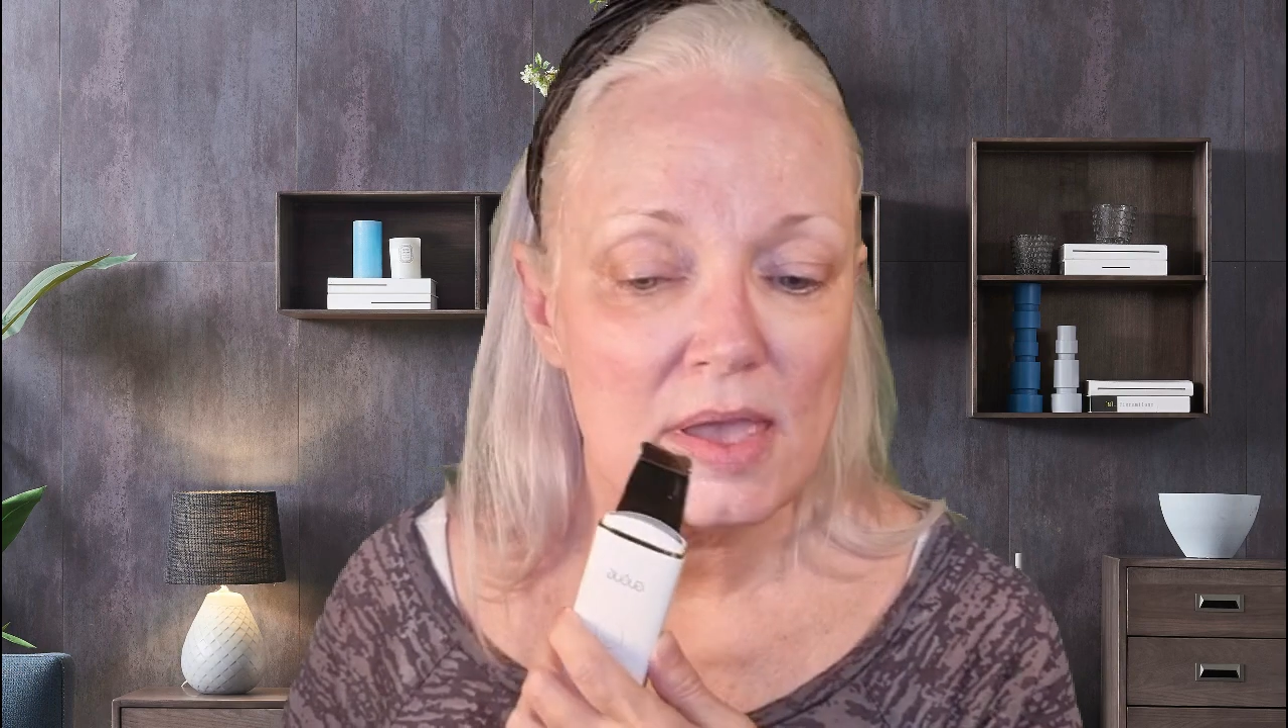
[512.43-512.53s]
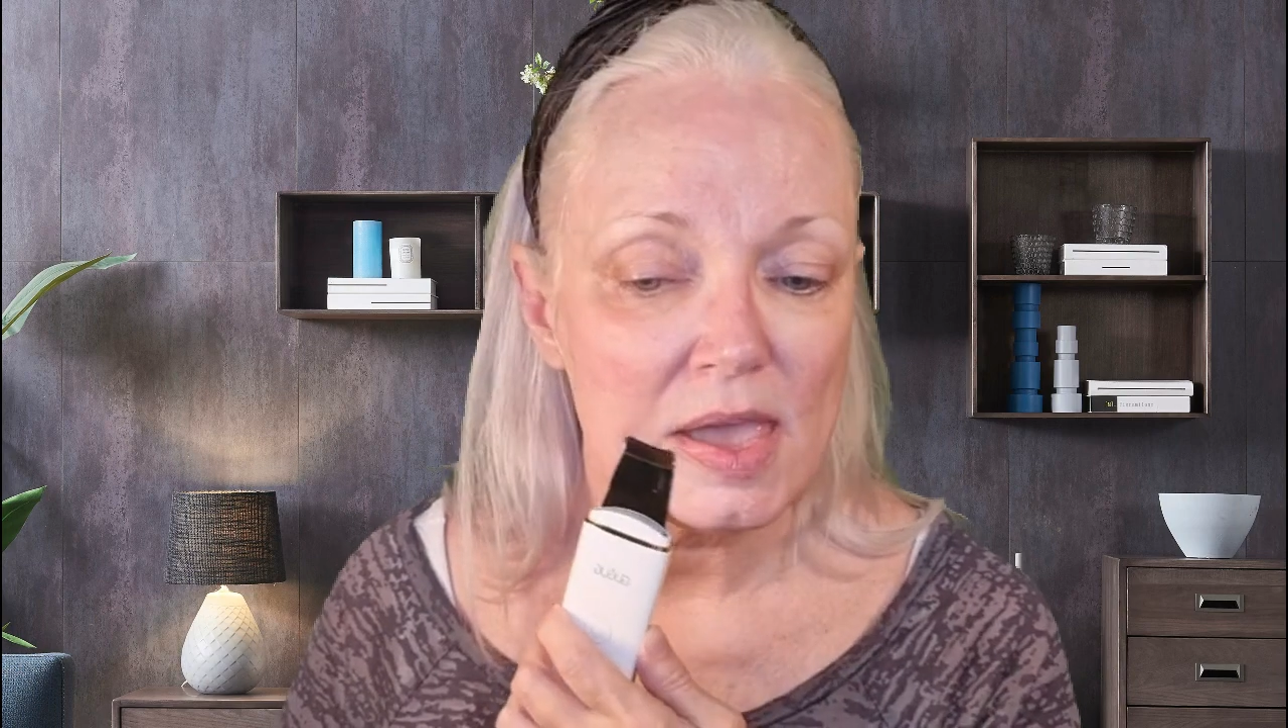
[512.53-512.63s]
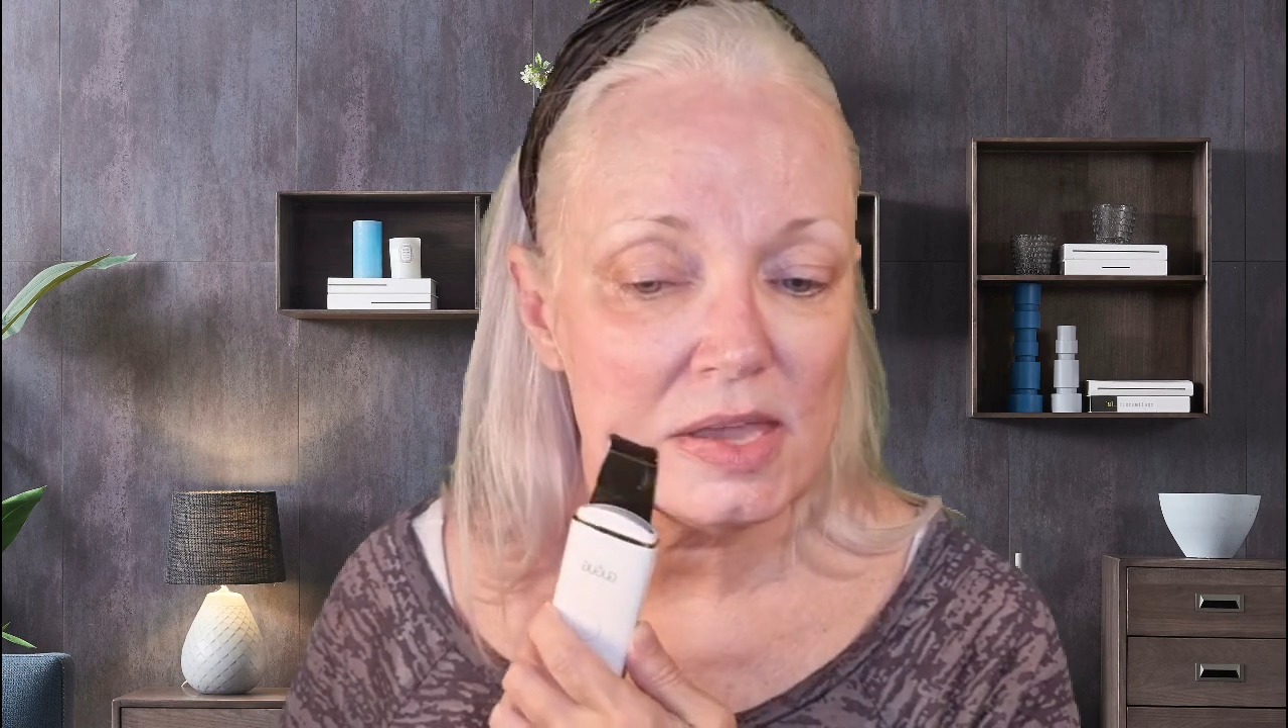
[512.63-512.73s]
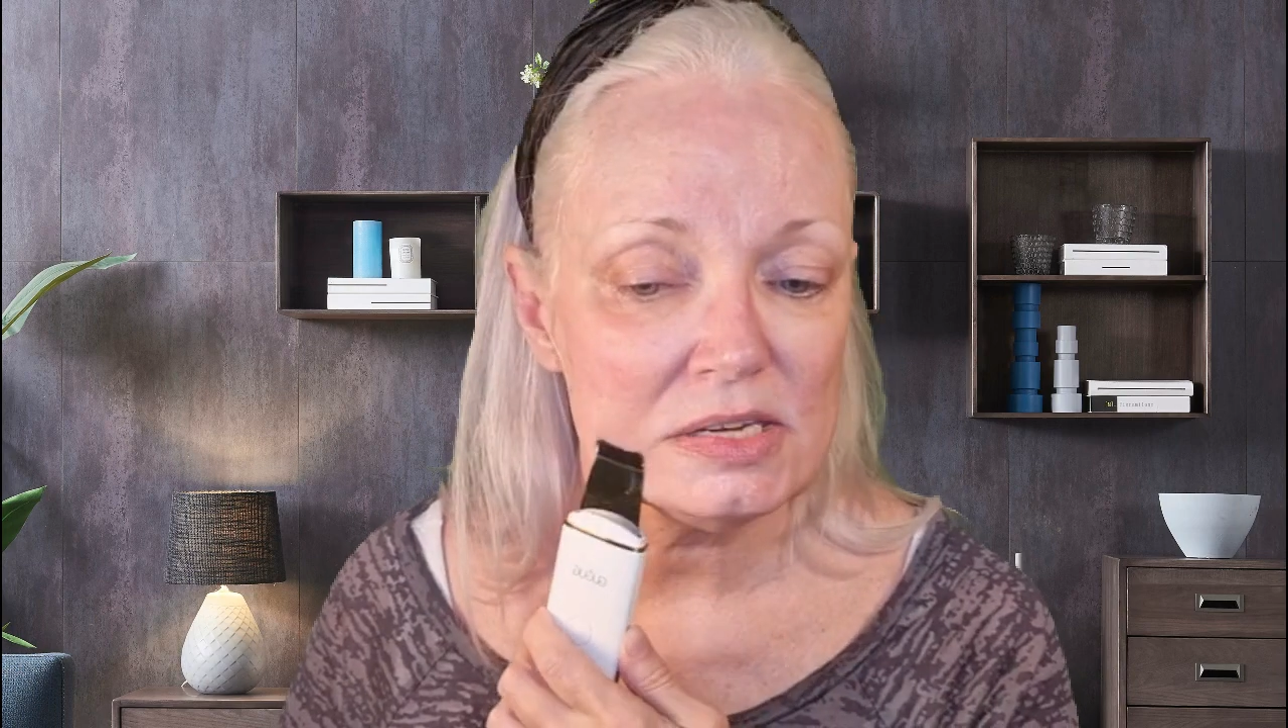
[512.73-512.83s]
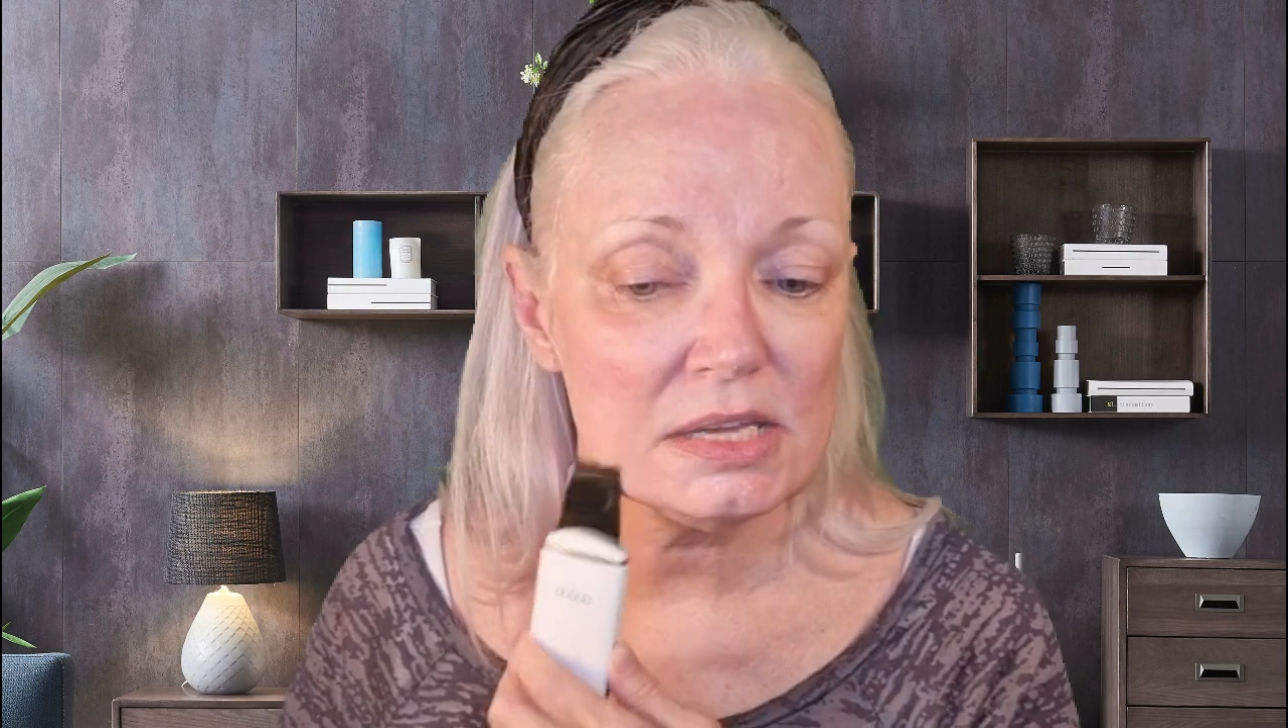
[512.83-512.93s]

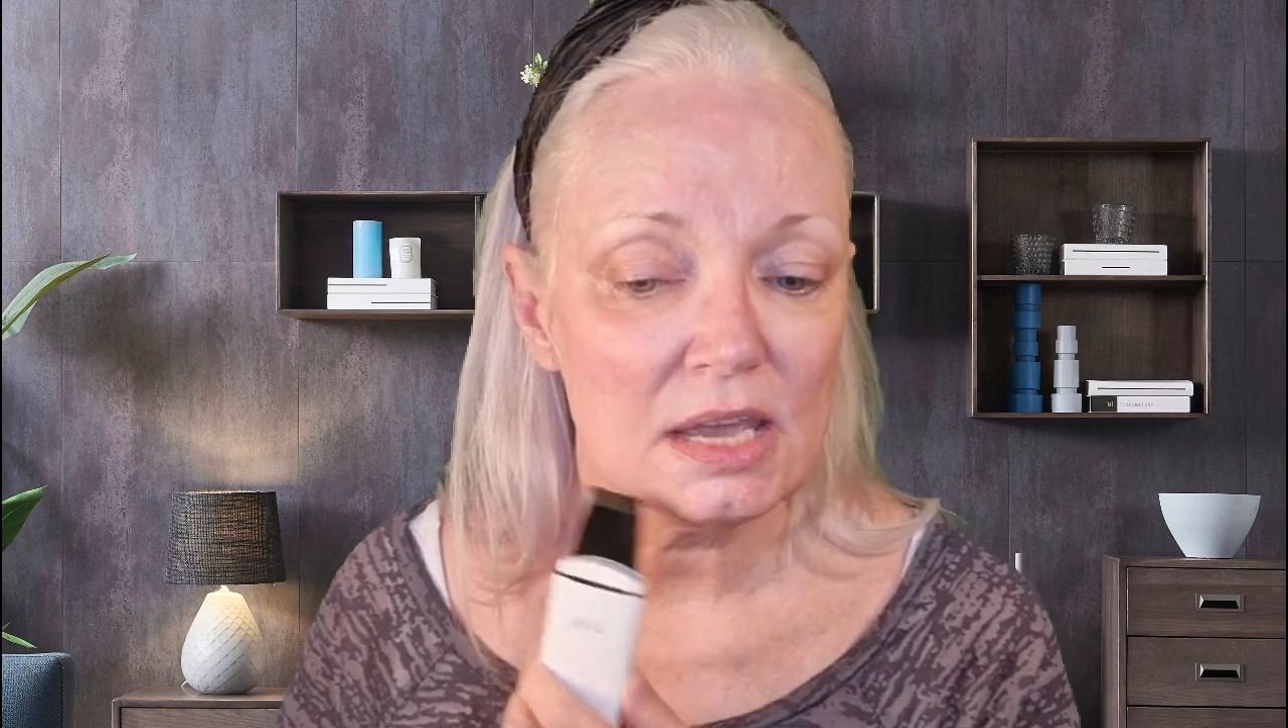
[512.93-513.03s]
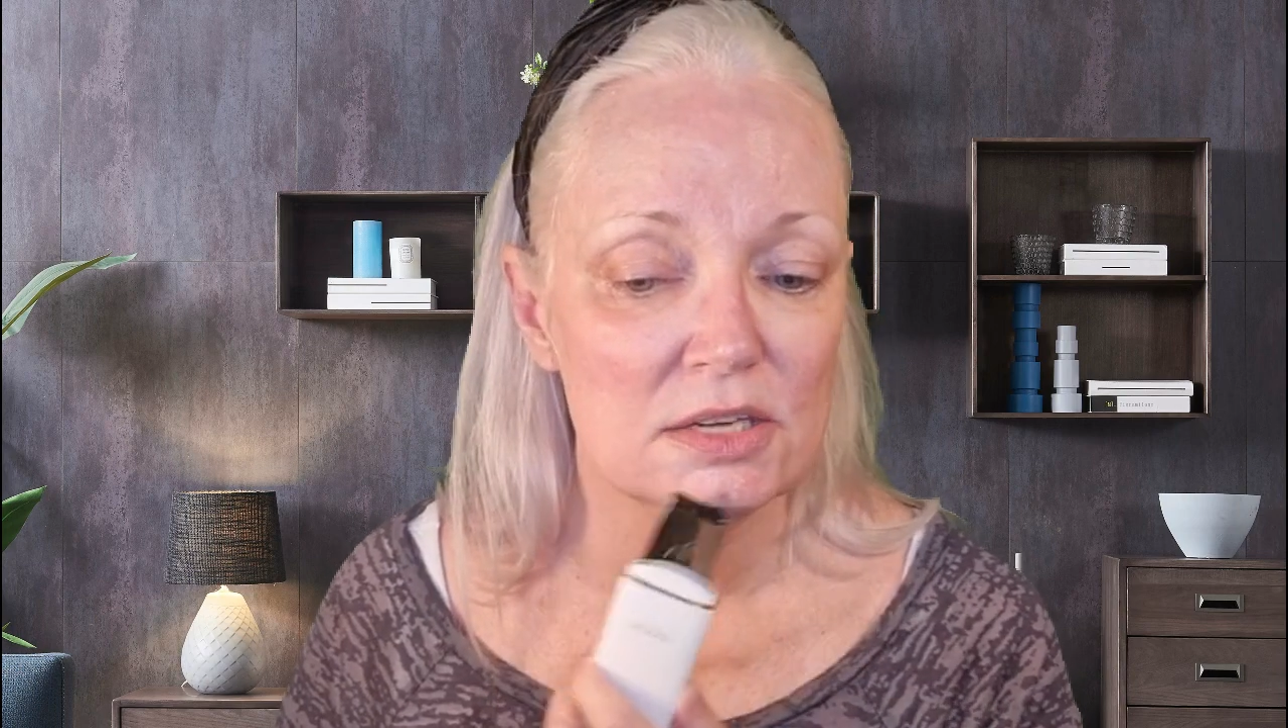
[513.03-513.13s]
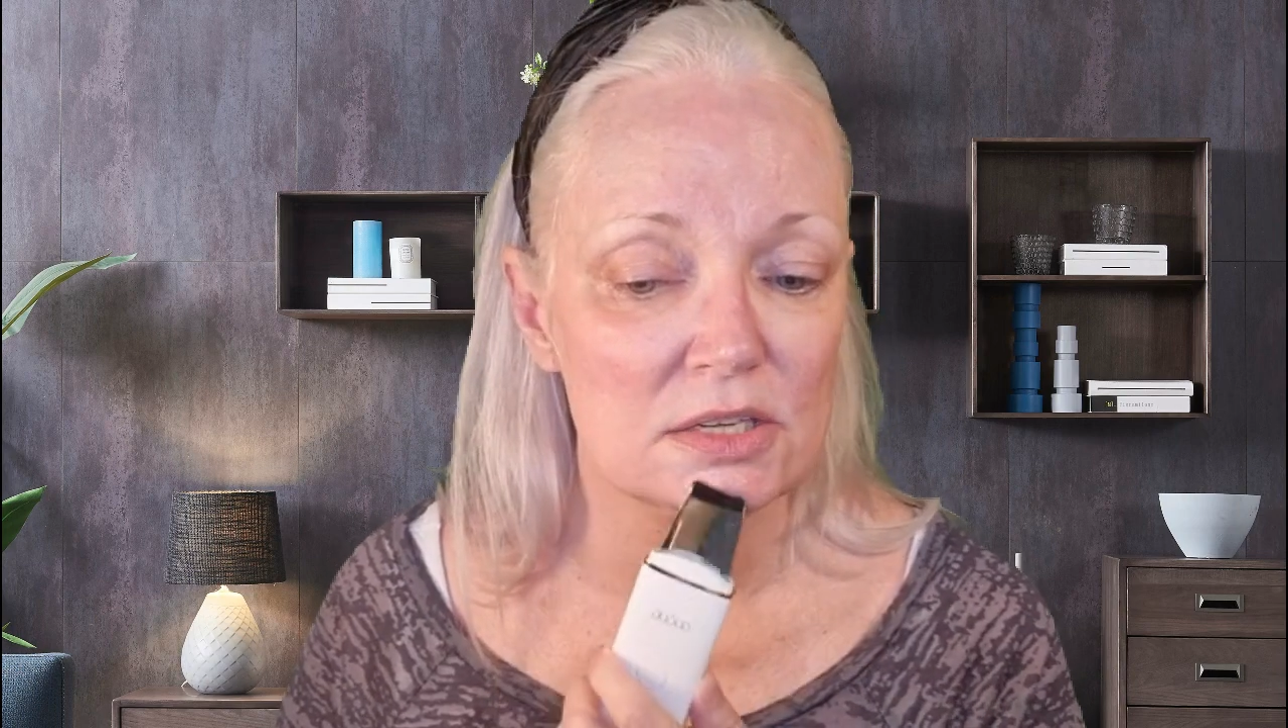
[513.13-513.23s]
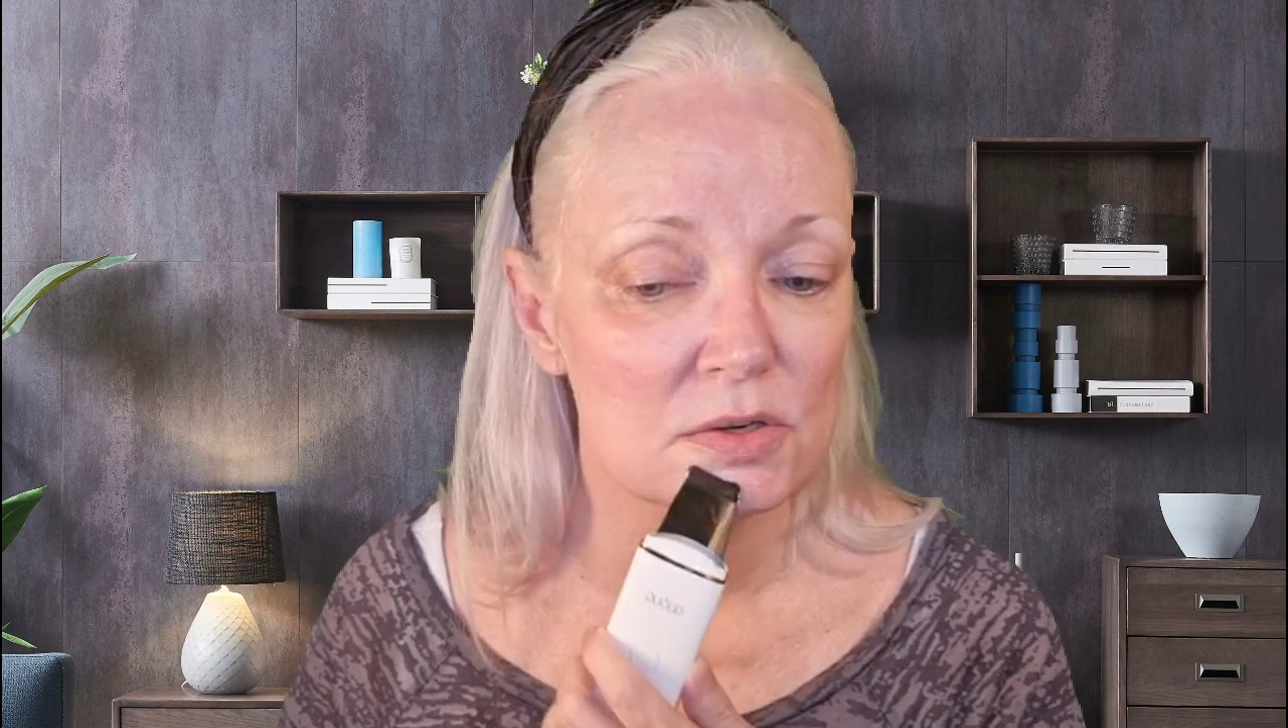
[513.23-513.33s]
anti-aging